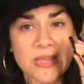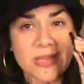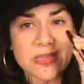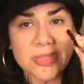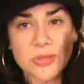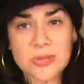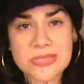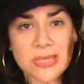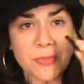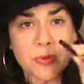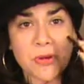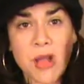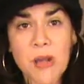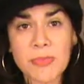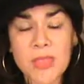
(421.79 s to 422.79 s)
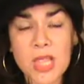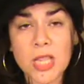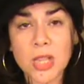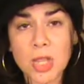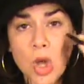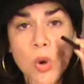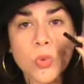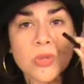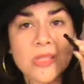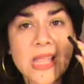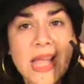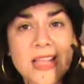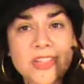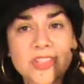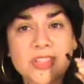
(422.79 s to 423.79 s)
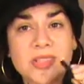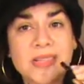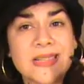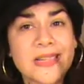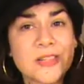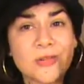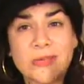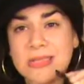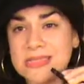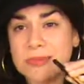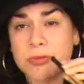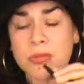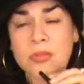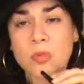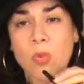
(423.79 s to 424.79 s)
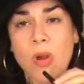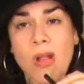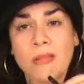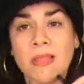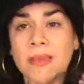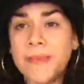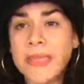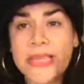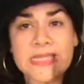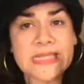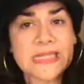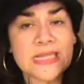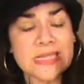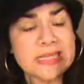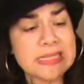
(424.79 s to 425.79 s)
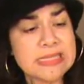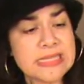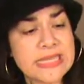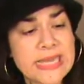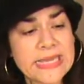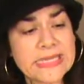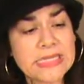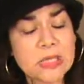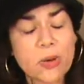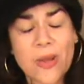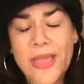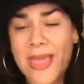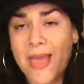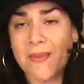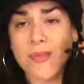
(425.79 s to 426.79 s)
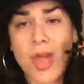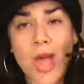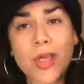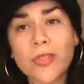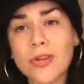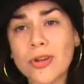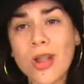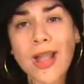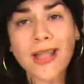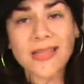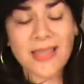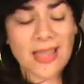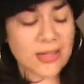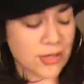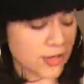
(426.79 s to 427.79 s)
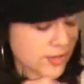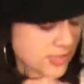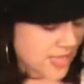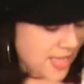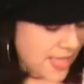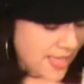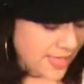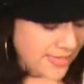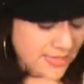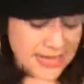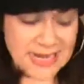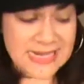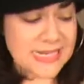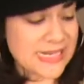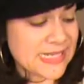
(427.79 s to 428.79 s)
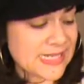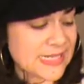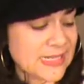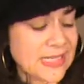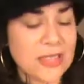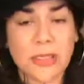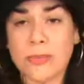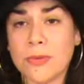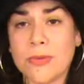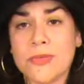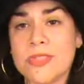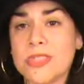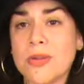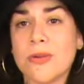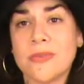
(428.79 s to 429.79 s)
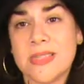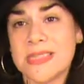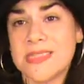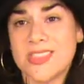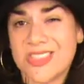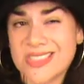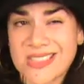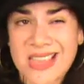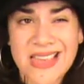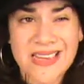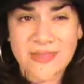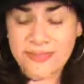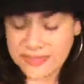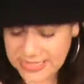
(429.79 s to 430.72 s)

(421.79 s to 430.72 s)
thing I could do is like put it on the lower lash line. I don't like to put it in the waterline because it doesn't stay. So I have other eyeliners that I need to get through, so this just kind of